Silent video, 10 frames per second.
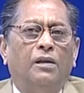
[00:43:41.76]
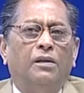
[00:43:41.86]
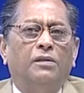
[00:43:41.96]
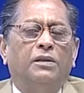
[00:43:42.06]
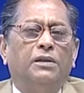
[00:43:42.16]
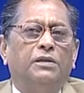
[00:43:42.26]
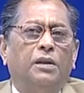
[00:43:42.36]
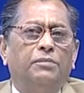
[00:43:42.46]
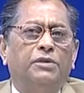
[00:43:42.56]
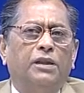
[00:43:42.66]
This
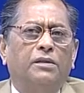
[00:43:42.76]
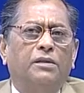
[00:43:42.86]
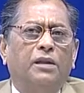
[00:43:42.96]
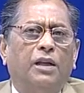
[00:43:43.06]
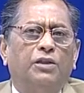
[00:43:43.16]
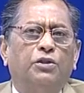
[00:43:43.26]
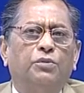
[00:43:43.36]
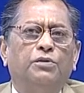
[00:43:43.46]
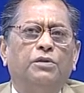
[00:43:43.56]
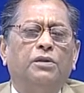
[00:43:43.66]
subject
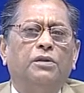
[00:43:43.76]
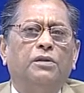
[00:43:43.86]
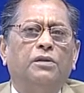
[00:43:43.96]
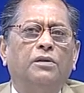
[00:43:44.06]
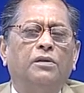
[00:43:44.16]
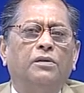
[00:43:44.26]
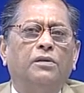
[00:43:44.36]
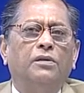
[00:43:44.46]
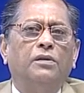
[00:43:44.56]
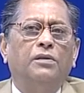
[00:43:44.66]
assumes
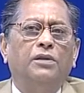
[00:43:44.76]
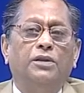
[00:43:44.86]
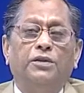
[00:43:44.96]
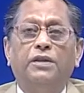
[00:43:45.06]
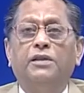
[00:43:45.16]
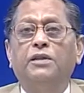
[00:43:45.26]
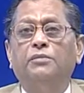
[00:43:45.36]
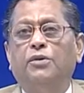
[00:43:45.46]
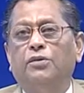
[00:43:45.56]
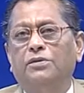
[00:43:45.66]
greater
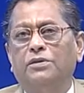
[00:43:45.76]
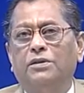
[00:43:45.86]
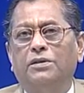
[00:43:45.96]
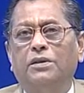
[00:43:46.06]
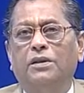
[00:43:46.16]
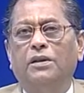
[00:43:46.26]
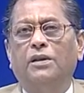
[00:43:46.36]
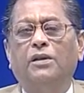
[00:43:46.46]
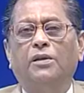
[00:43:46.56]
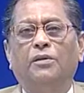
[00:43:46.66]
importance,
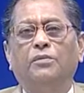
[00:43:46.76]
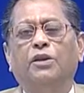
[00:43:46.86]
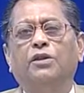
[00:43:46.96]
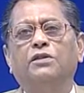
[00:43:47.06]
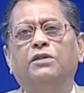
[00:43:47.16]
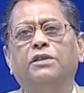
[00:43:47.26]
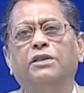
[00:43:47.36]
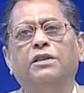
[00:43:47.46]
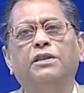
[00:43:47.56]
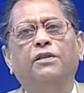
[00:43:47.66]
because
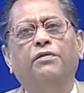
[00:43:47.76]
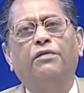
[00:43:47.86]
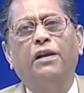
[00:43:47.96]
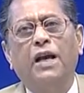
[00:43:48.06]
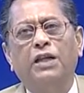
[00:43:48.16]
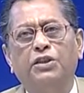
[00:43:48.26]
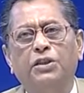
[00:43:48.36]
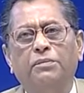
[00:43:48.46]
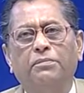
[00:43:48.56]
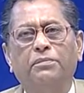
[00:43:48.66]
this is the
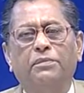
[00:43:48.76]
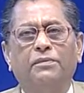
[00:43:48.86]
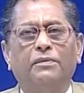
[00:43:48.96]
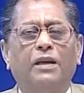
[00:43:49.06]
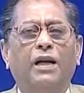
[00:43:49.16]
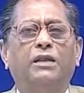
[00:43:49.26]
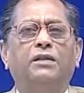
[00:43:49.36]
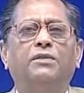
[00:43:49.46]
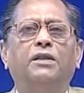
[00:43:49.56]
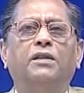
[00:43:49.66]
flagship
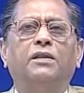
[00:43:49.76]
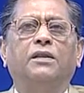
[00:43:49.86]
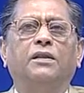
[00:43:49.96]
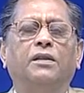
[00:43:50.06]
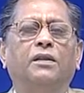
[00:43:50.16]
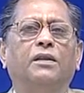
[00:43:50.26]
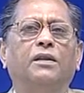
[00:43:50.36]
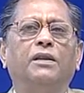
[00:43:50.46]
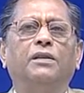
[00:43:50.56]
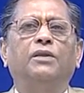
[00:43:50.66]
activity
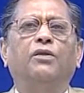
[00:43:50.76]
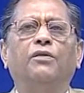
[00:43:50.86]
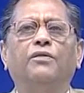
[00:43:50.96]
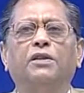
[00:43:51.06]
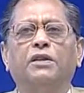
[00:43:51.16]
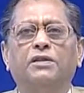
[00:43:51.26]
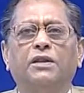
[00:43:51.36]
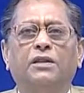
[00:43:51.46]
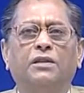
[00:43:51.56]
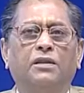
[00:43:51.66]
in a non-ferrous
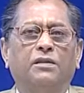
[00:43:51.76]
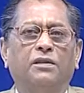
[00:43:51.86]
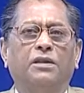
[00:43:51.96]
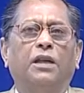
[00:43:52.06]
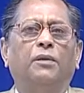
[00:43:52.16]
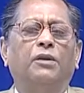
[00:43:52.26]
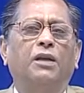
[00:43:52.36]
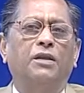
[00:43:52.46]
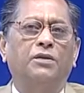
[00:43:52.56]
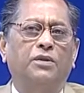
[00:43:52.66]
sector in our
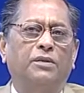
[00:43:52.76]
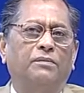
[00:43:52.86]
country.